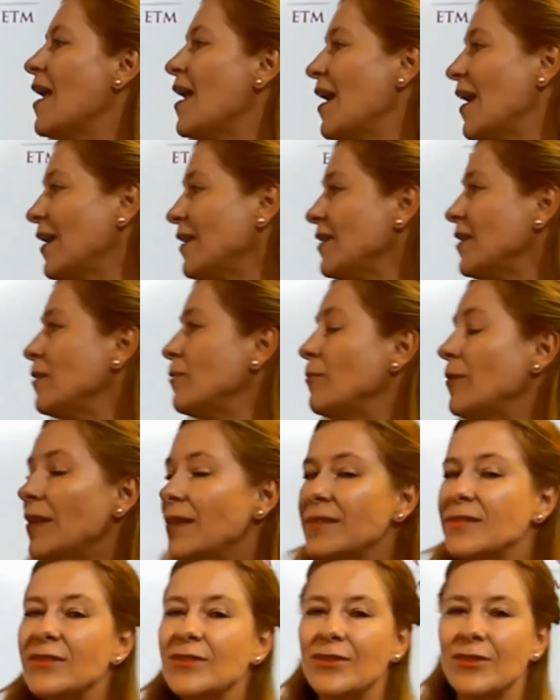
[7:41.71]
And it
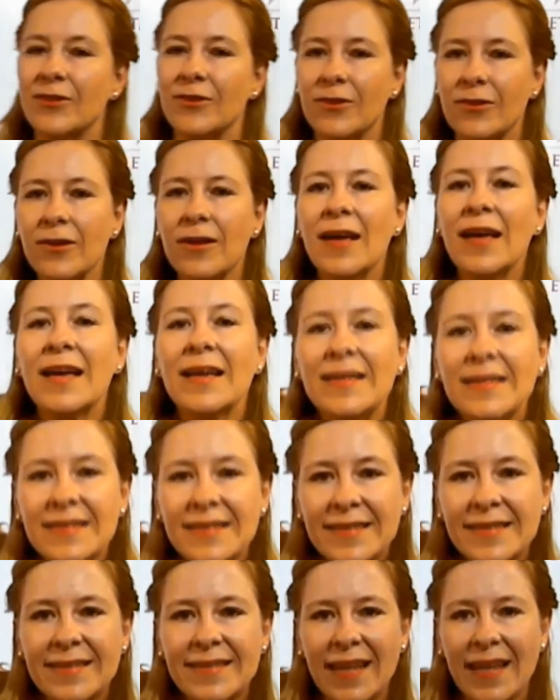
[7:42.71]
means to
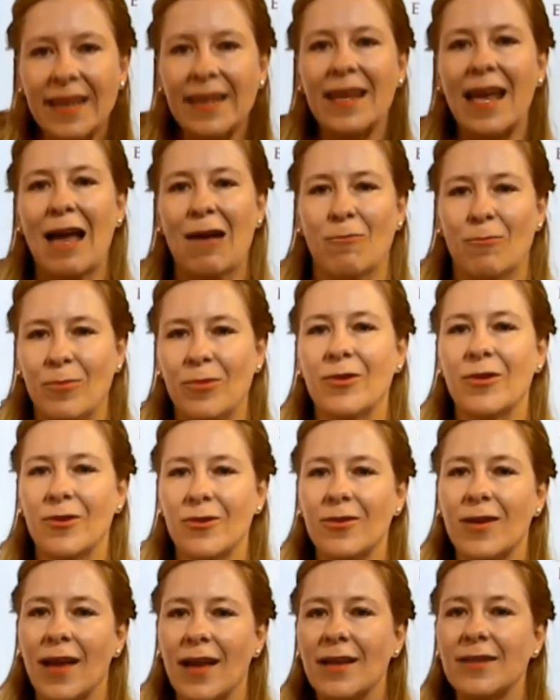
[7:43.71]
stand up.
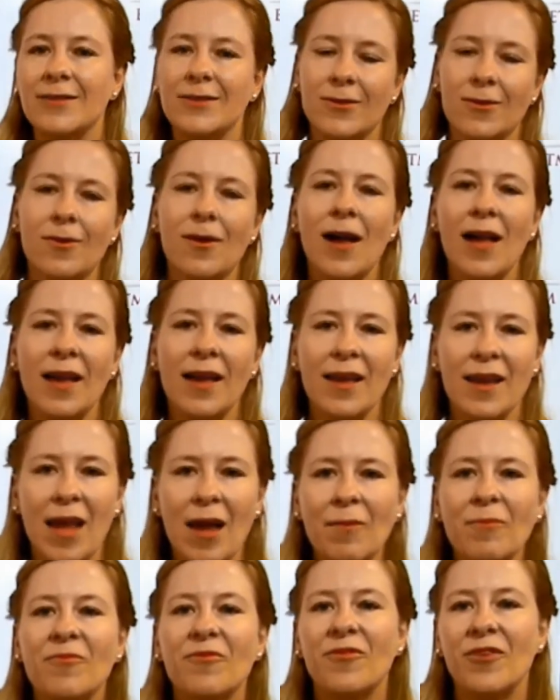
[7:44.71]
Okay, so I get
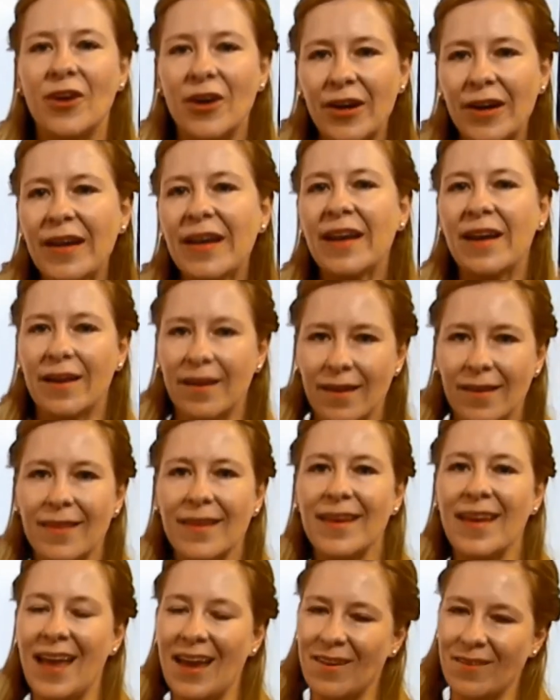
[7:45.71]
up very
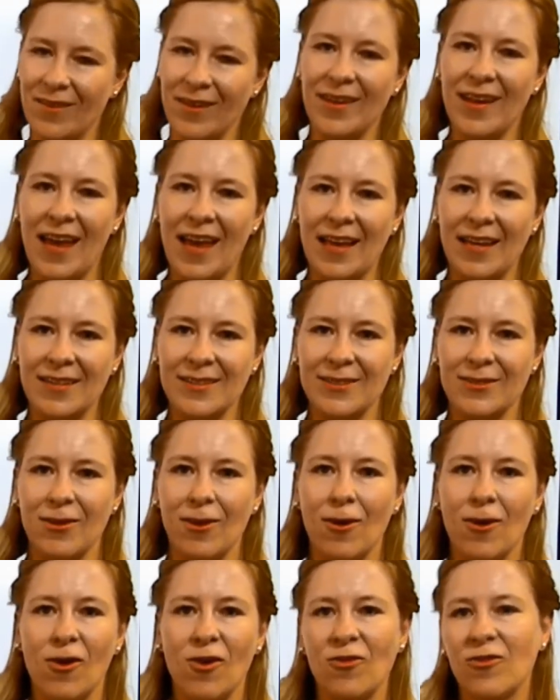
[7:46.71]
early every day.
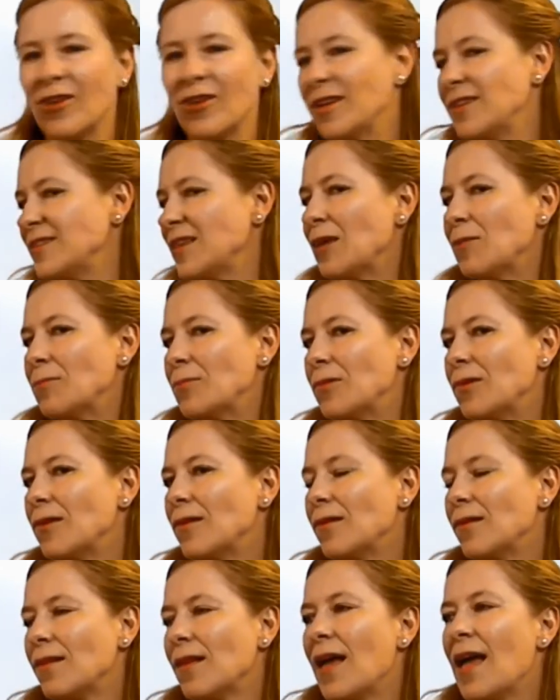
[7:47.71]
So for
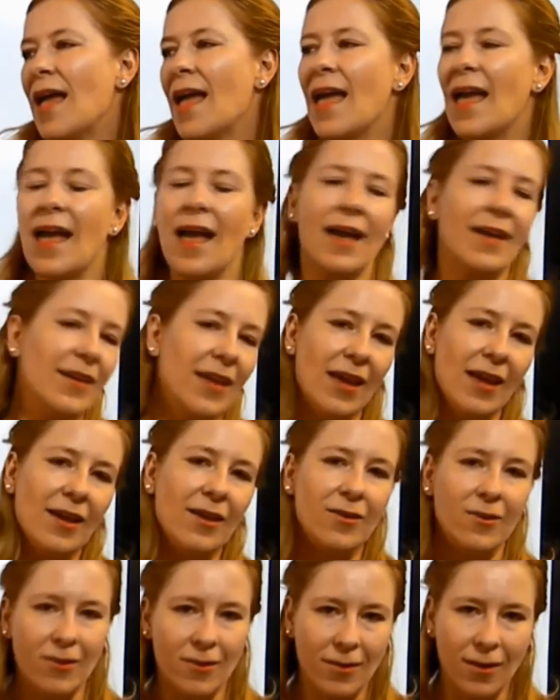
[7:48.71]
example, at
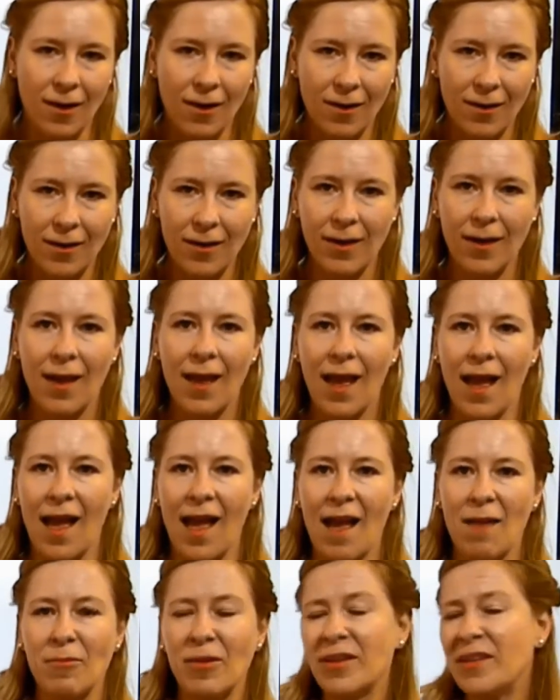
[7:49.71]
8 o'clock.
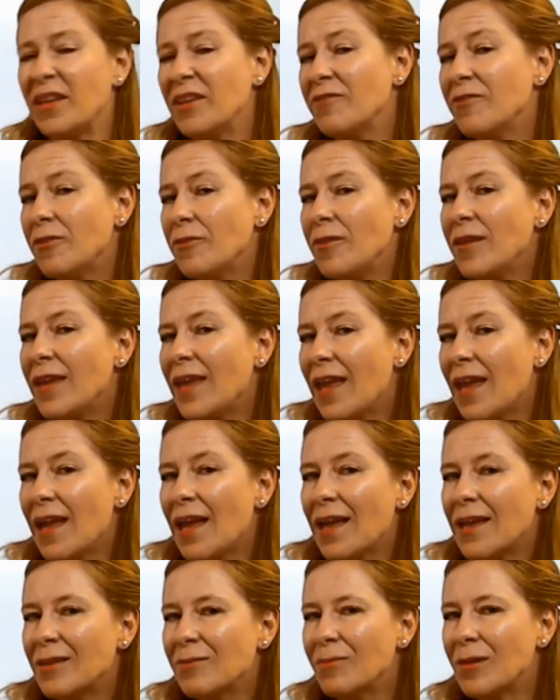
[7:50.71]
But at the
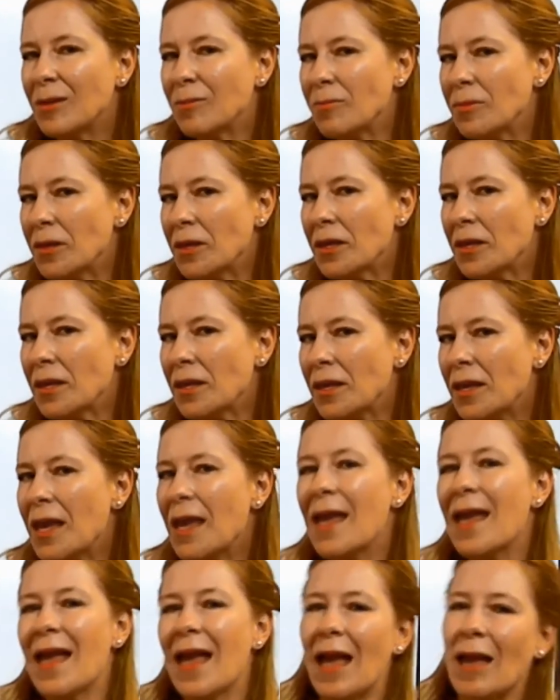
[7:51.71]
weekend, maybe
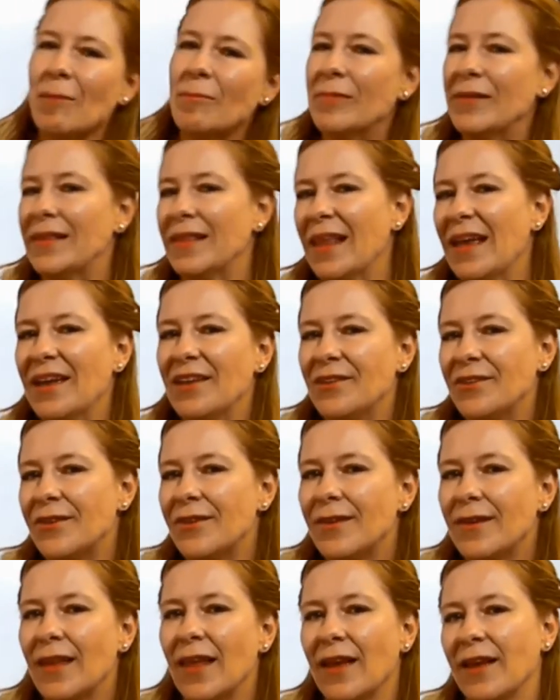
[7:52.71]
a bit
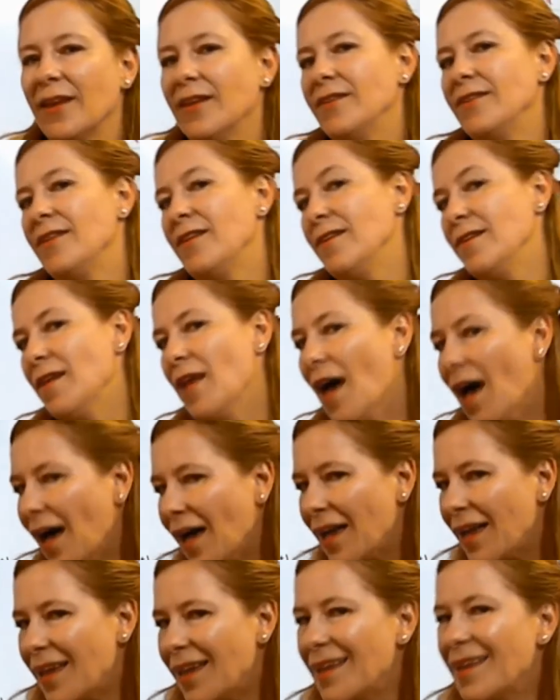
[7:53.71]
later, like at
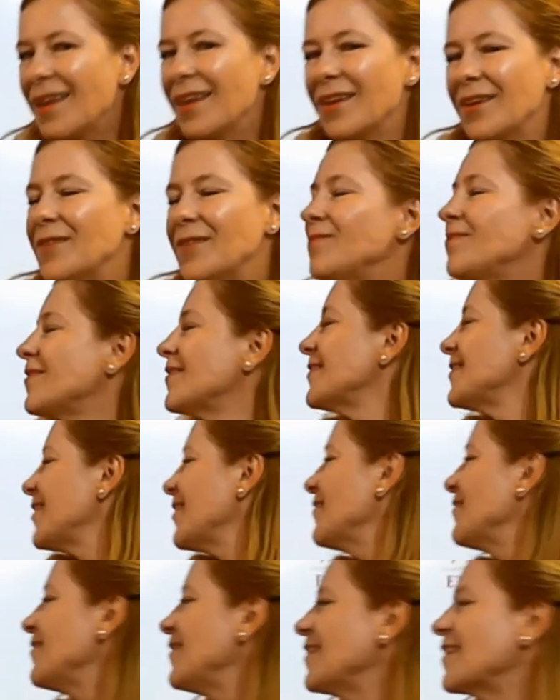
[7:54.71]
9,
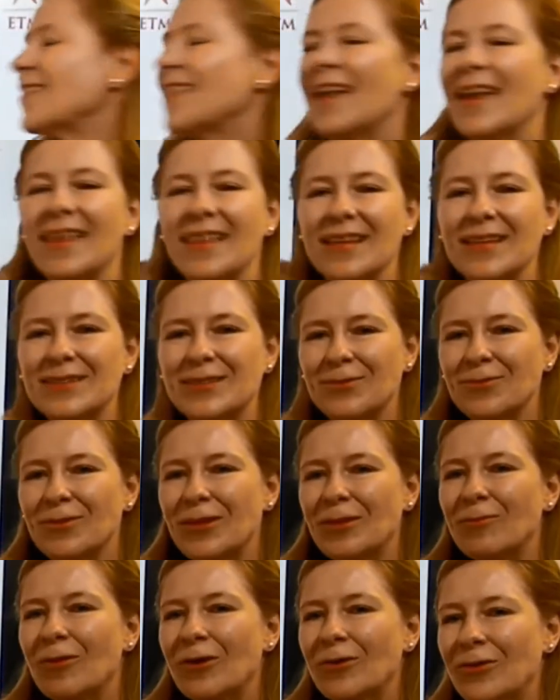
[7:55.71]
something like this. What
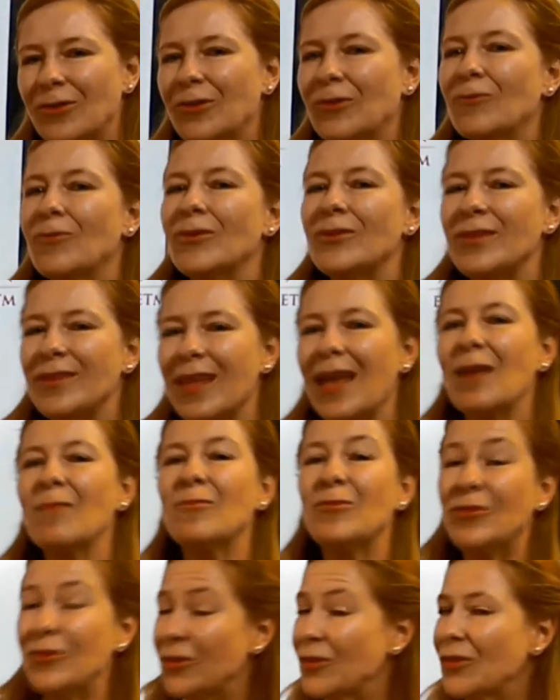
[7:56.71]
about you? What time
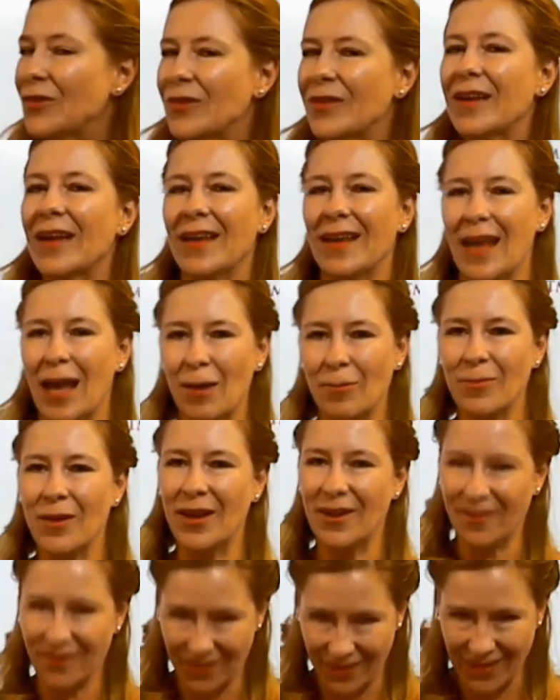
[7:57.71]
do you get up
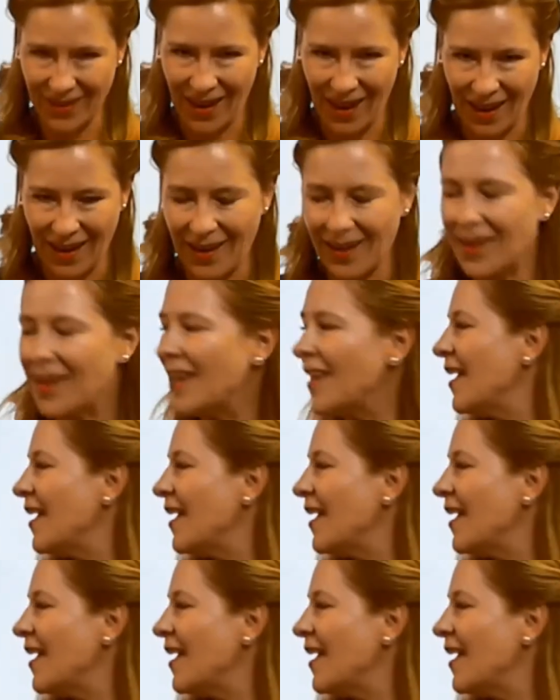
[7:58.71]
every day?